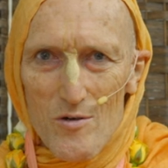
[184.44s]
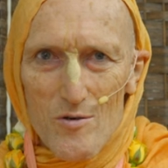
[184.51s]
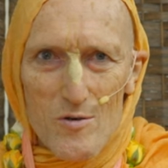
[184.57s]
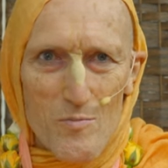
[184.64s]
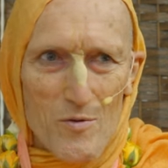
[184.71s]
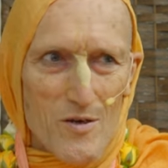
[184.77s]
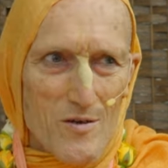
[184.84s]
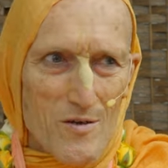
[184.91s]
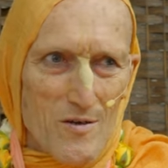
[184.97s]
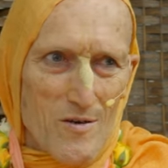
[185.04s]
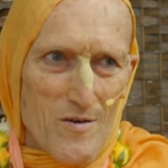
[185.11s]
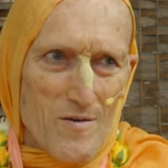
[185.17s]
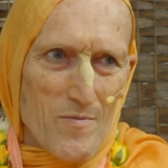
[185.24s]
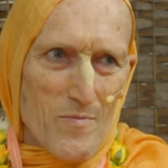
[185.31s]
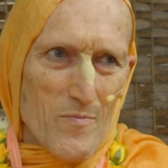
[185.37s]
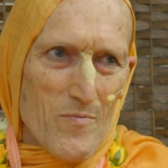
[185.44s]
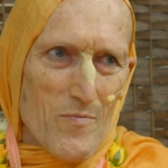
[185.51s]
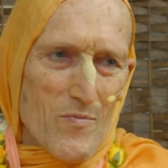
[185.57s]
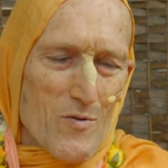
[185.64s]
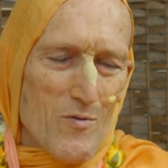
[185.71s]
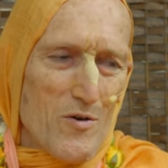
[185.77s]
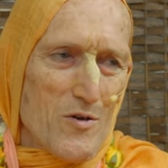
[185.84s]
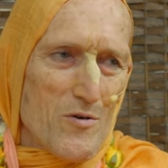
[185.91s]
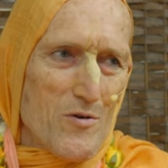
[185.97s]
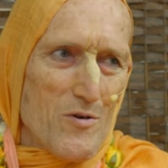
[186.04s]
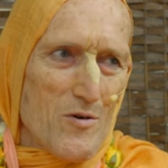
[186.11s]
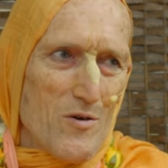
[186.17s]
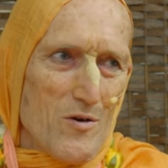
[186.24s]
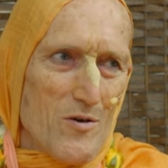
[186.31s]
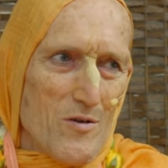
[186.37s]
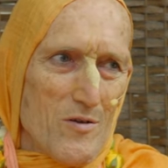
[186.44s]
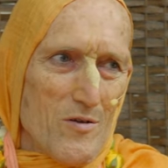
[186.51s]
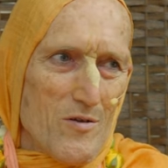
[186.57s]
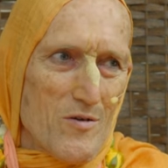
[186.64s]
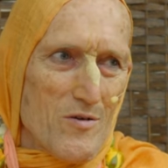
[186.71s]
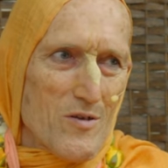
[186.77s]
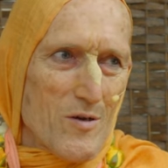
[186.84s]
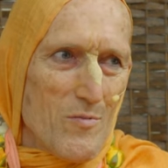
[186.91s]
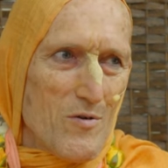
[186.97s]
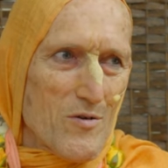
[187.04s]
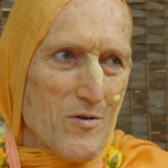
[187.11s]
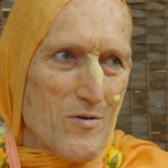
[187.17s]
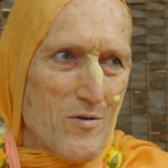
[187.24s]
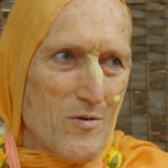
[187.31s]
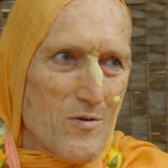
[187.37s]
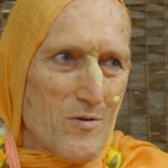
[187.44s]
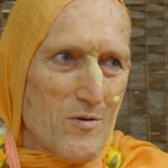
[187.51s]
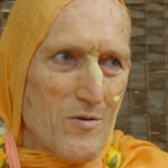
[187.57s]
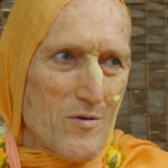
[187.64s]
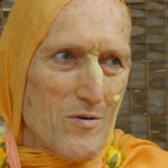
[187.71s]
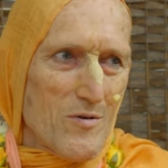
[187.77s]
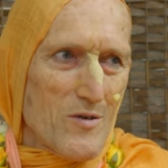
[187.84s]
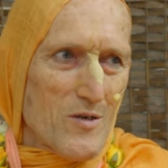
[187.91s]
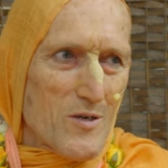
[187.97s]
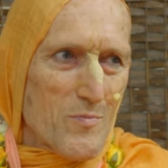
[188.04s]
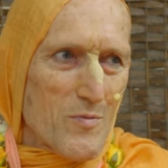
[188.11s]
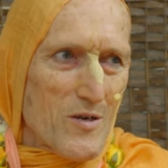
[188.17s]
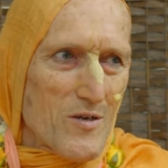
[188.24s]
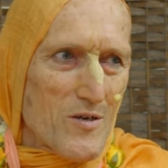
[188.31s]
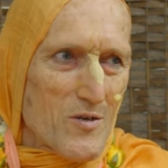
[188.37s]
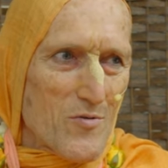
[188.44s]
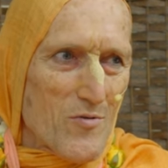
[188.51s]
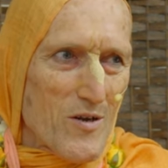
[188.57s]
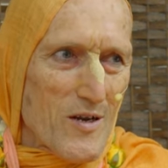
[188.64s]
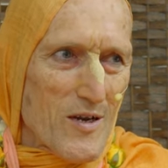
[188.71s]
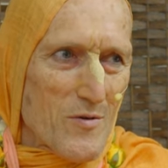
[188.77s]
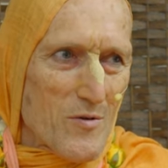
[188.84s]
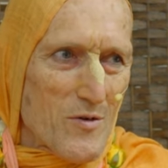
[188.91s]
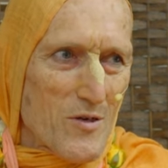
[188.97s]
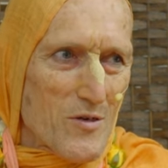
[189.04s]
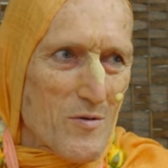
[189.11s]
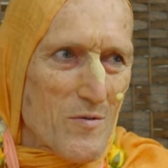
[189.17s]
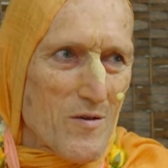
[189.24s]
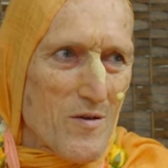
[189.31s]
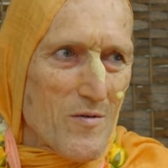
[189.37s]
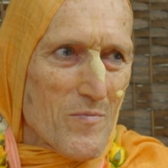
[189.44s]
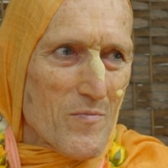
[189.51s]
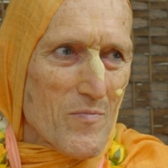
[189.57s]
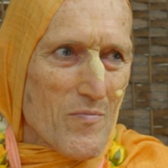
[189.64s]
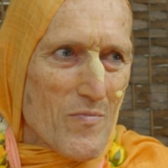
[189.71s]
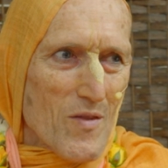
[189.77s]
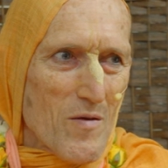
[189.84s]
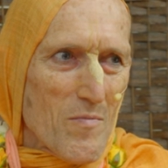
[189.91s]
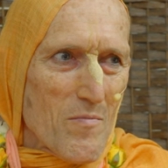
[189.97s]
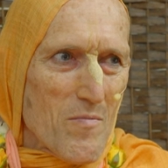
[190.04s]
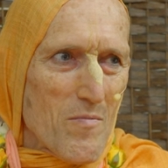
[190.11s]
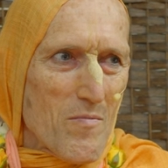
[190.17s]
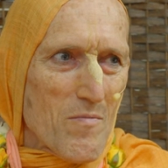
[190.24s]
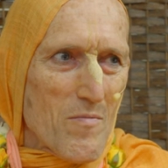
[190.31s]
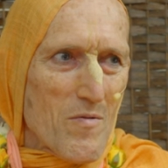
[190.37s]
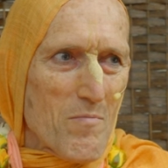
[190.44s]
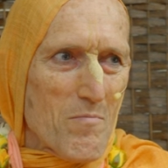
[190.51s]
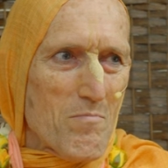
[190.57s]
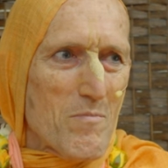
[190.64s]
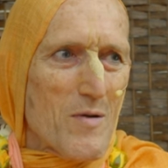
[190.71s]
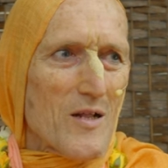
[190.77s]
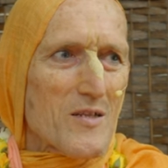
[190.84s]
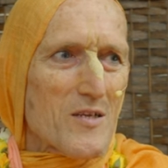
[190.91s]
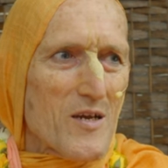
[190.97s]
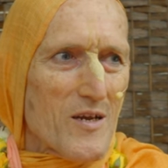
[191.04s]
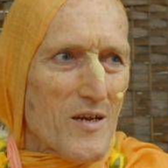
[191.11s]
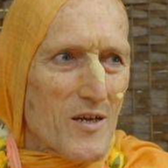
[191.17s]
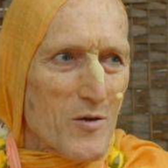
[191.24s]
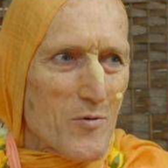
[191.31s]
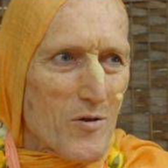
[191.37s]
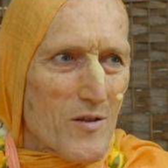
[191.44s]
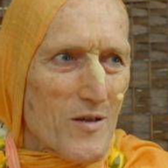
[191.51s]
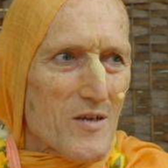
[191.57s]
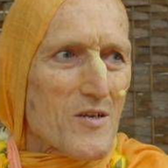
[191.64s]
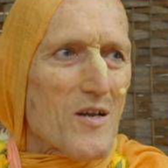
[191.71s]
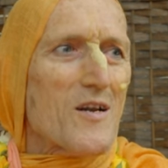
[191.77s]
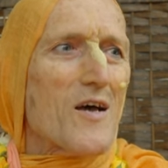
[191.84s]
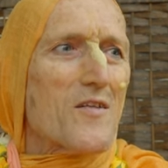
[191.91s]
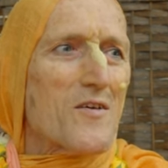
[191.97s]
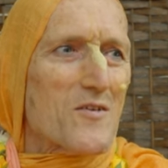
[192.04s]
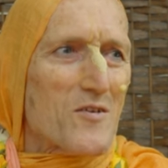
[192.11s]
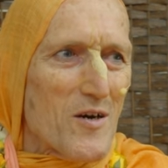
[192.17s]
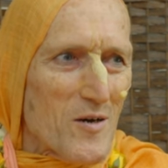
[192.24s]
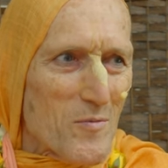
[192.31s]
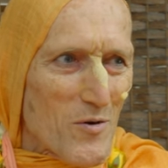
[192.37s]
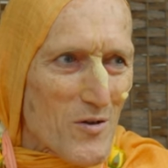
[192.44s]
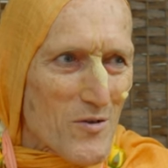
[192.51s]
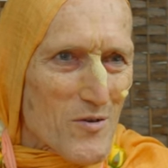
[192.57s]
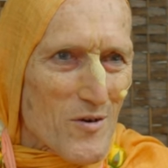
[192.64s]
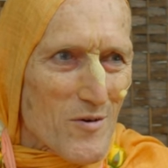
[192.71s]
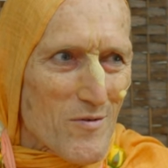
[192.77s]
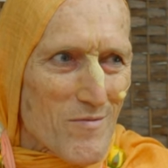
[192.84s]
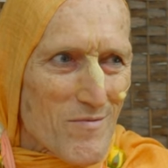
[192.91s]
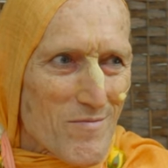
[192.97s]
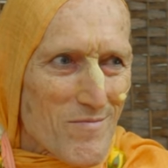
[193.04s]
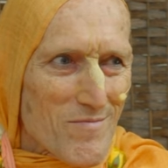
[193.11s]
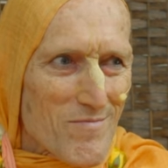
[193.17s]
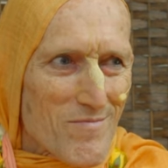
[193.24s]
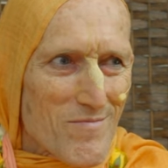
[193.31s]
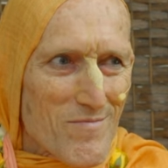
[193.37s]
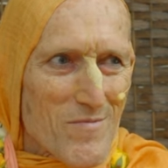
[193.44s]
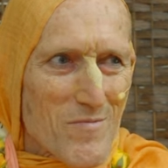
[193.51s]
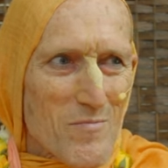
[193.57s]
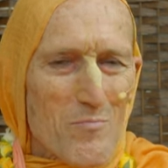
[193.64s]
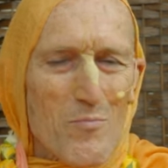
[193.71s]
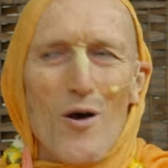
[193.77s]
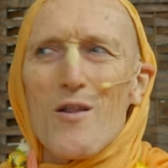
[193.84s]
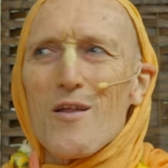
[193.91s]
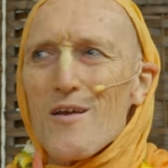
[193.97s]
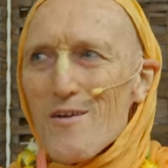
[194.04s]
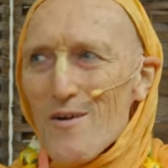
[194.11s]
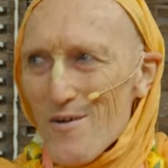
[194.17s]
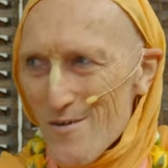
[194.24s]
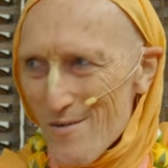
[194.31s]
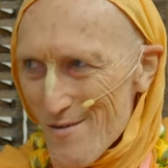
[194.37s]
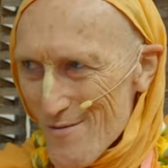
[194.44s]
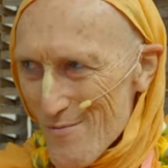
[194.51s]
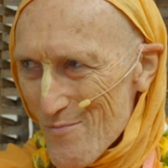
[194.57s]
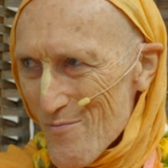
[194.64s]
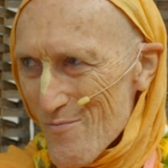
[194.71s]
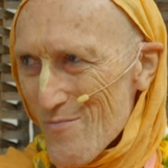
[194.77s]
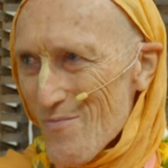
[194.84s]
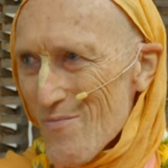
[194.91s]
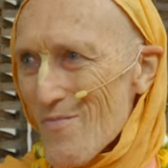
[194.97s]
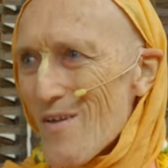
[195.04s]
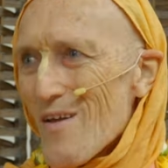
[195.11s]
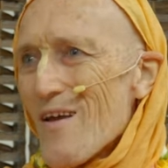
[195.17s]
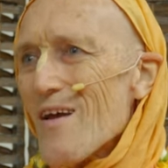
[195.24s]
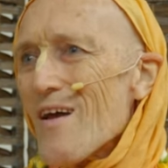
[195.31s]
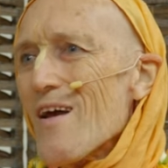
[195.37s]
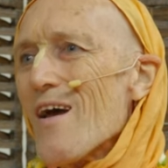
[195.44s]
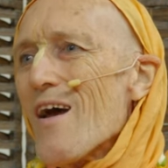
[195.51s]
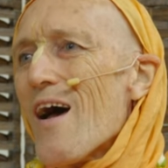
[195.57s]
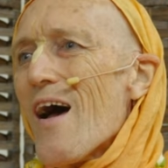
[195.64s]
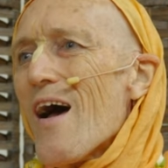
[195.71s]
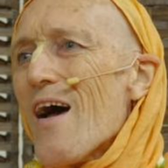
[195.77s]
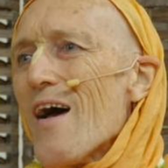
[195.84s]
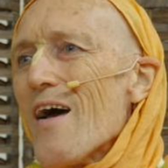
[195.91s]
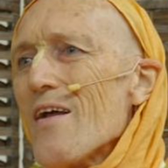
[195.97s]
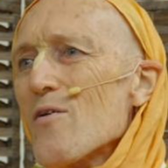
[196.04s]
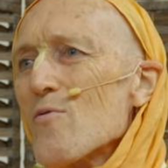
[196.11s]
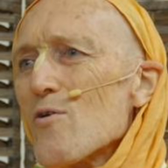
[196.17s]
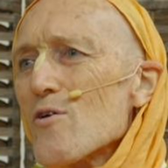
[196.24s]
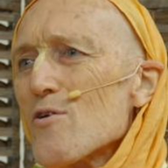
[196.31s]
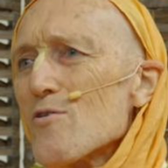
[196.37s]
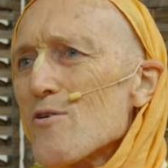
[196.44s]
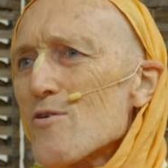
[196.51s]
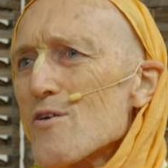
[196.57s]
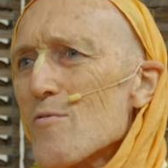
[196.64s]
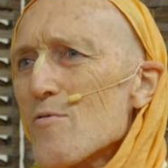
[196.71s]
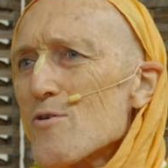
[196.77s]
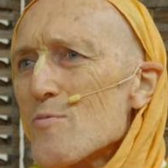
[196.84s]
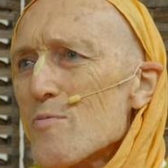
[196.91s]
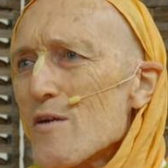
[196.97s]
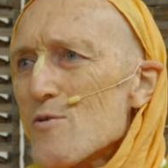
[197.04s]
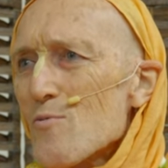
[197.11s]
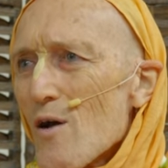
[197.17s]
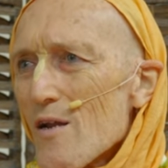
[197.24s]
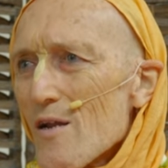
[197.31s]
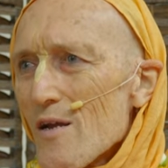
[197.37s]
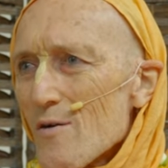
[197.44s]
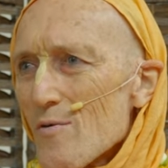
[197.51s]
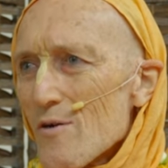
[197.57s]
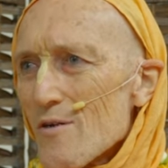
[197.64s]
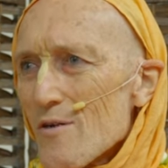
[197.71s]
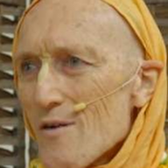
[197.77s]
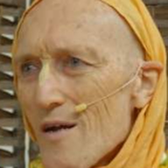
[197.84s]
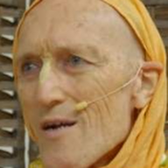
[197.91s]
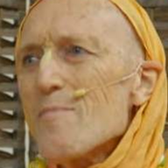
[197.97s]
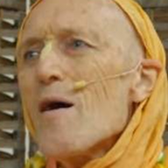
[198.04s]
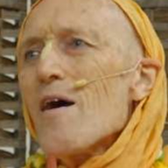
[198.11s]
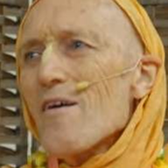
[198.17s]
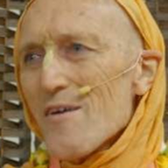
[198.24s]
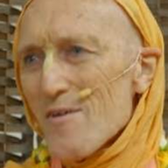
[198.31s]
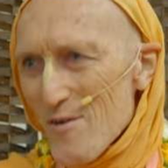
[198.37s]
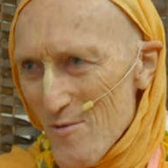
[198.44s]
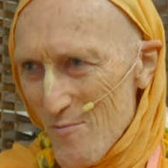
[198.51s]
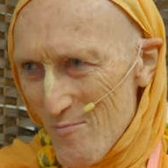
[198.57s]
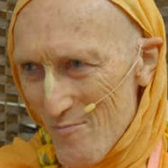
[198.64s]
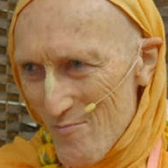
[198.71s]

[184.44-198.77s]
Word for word: do you speak? What do you call someone who speaks three languages? Multilingual, there's another term also, polyglot. And what do you call someone who speaks one language? An American.